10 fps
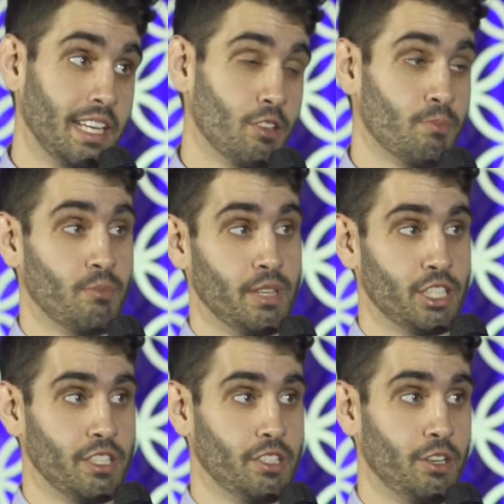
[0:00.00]
need their
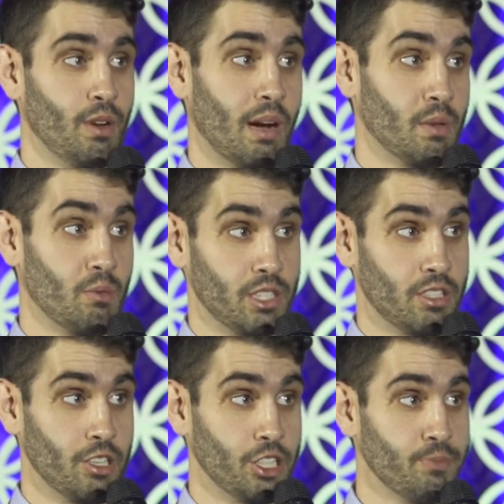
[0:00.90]
permission to do our
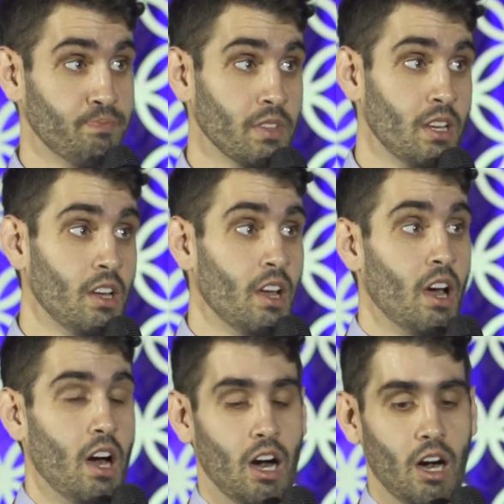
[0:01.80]
research.
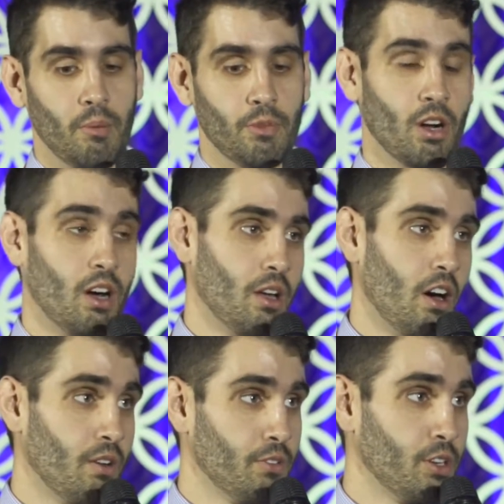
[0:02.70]
They're
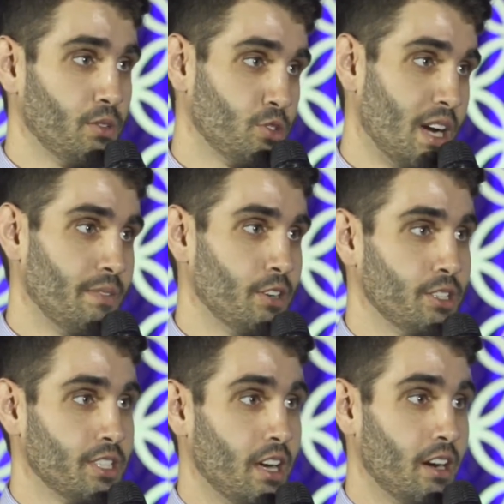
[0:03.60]
all their
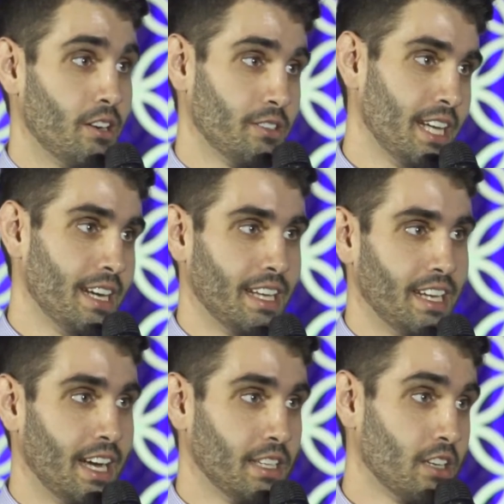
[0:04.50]
drivers are
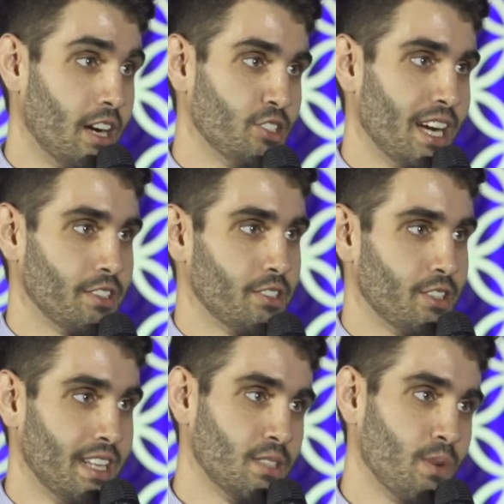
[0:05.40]
1099
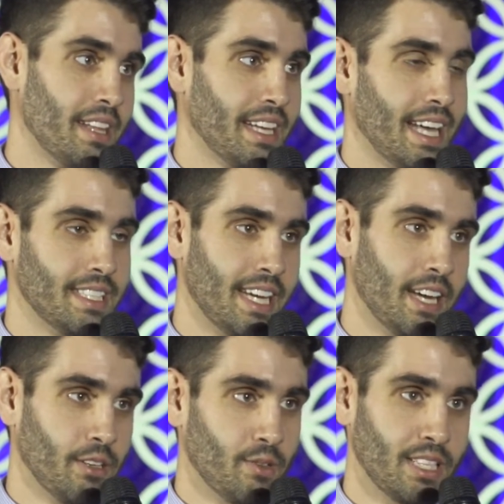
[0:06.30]
contractors, so that's why
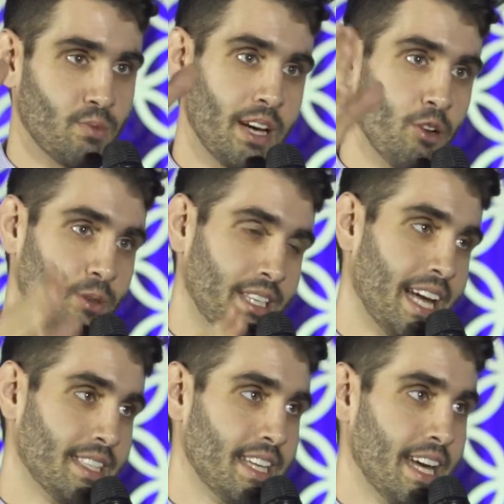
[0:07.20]
Uber
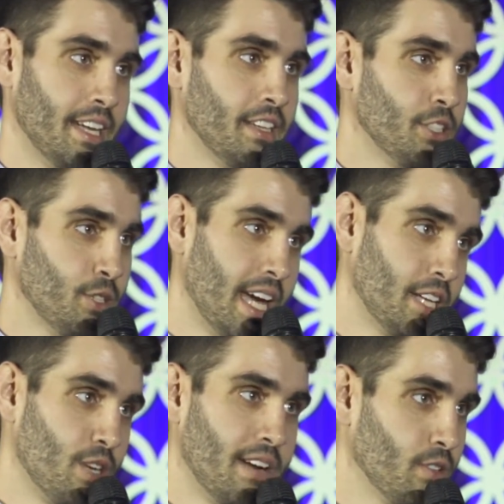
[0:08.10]
can't say you
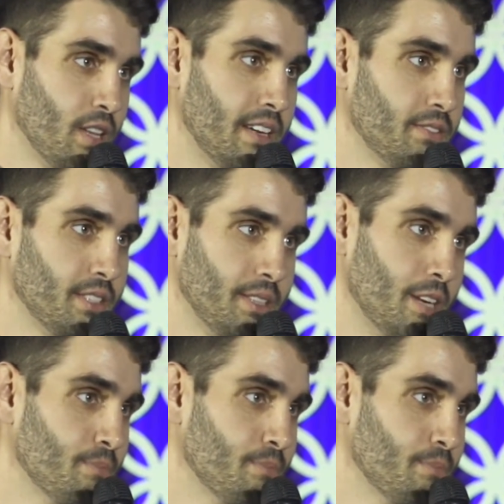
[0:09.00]
can't drive for Lyft.